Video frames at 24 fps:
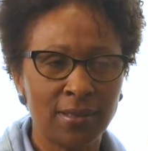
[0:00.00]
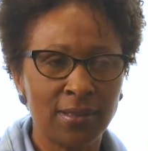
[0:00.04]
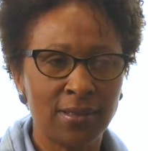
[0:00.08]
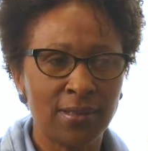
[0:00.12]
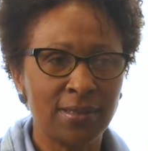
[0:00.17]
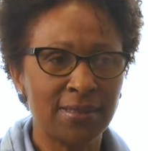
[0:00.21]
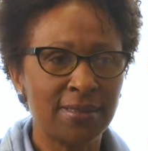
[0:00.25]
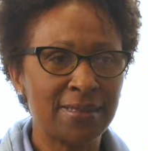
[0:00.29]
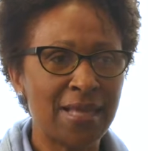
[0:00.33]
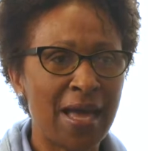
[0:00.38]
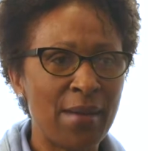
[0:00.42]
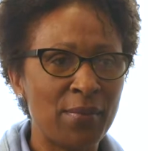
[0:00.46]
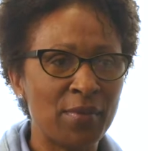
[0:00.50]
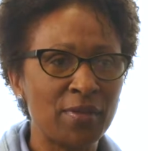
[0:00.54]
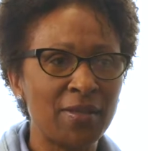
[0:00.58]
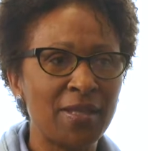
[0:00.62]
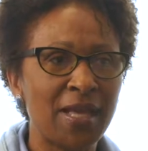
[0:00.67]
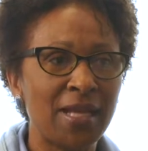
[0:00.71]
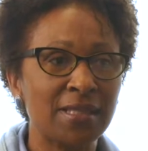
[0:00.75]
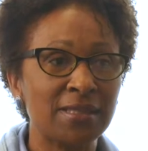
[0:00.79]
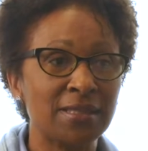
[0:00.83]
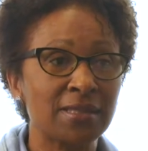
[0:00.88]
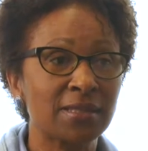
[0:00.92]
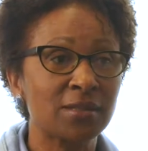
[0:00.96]
salmon
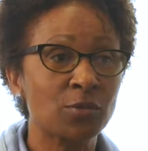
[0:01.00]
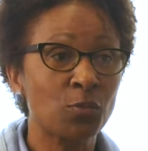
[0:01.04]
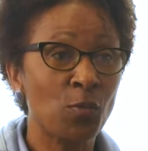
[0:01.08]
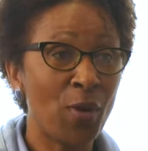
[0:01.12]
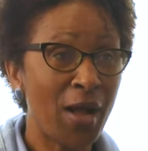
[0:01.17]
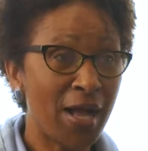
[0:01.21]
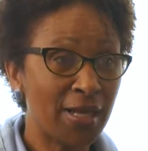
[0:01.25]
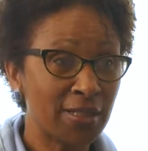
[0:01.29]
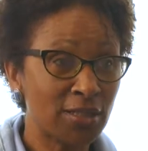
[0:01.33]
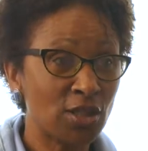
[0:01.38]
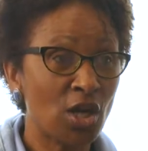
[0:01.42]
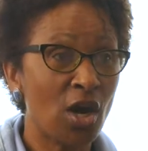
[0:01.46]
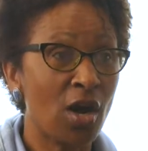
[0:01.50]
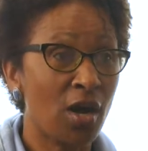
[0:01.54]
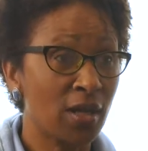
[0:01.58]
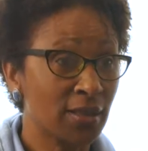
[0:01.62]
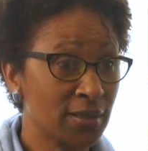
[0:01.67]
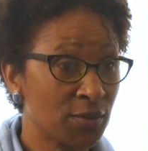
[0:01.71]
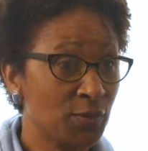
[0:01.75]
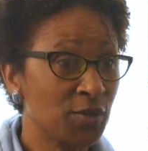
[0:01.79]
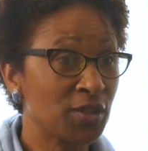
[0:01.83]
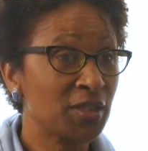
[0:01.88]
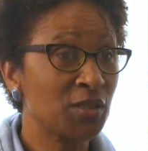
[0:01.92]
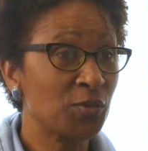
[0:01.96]
that's wild
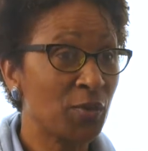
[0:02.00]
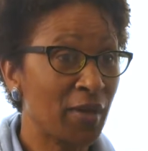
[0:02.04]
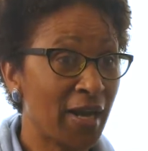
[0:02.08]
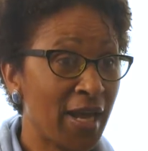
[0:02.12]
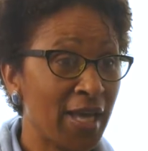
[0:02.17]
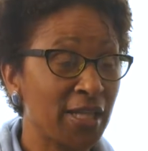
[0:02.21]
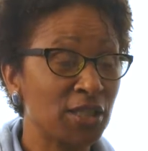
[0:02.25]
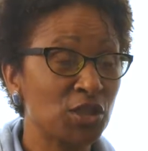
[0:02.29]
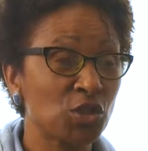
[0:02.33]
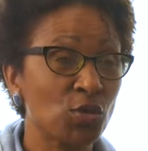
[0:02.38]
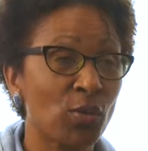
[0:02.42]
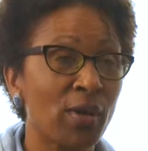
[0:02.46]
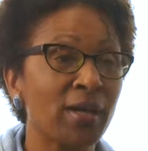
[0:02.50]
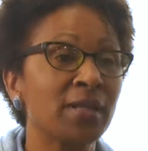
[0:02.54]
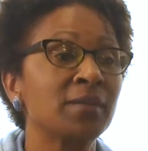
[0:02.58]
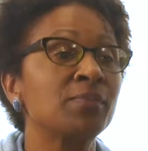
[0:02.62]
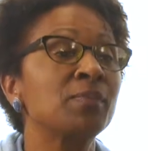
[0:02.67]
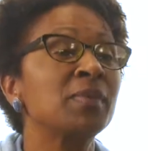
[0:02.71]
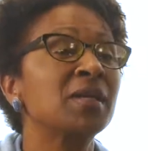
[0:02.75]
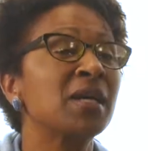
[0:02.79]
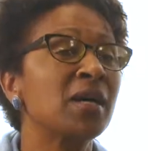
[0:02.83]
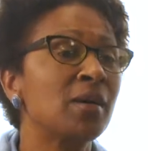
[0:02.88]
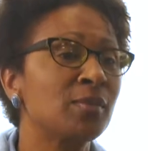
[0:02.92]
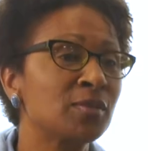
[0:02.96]
caught, which is what I enjoy, it
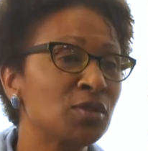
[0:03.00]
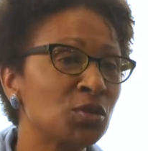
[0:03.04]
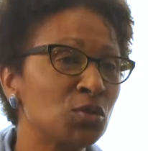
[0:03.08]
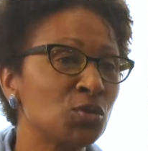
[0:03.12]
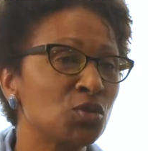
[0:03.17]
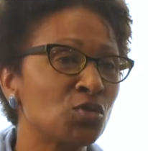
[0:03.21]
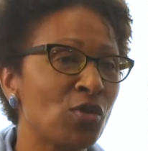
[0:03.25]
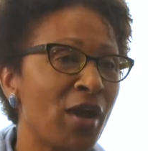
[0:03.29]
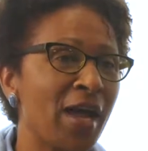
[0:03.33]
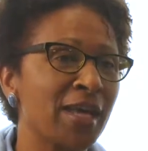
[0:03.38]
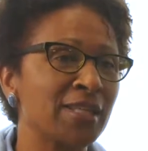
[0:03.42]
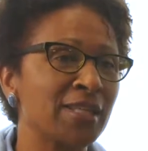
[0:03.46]
becomes too dry.